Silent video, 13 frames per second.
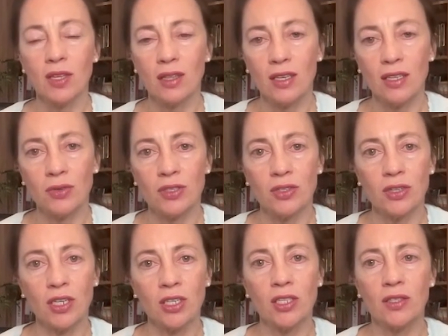that these
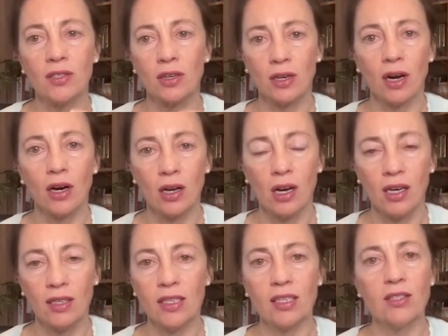restrictions are causing?